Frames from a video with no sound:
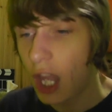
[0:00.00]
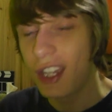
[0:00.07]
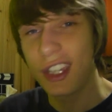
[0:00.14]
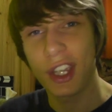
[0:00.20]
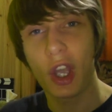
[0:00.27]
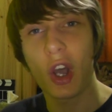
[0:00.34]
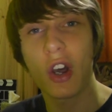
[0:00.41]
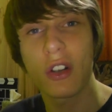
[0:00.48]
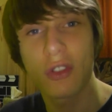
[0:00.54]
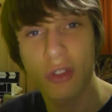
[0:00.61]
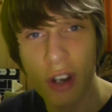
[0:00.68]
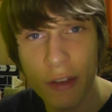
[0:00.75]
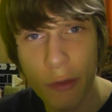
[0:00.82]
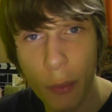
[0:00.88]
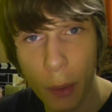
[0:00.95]
You can't
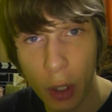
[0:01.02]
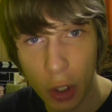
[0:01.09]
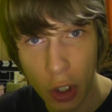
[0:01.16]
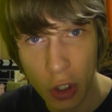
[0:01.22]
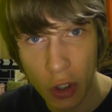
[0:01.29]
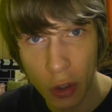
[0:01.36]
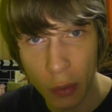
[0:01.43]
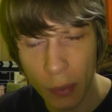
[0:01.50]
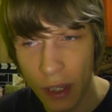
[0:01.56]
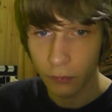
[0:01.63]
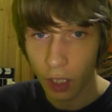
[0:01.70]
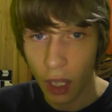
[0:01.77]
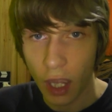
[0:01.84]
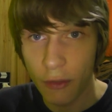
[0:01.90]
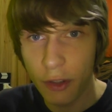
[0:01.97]
drive up a curb.
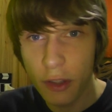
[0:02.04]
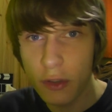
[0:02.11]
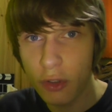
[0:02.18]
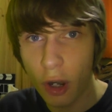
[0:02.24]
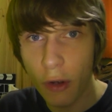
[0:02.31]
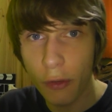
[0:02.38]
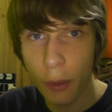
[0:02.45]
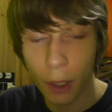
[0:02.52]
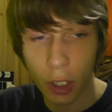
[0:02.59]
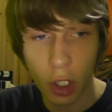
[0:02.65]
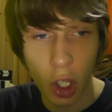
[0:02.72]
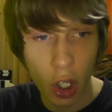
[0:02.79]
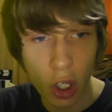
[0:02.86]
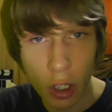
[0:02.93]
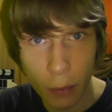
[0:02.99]
If you drove up a
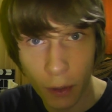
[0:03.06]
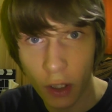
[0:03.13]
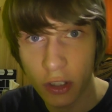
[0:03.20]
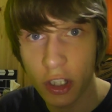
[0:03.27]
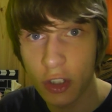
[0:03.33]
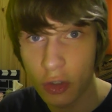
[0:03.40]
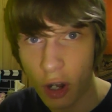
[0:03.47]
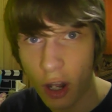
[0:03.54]
curb on your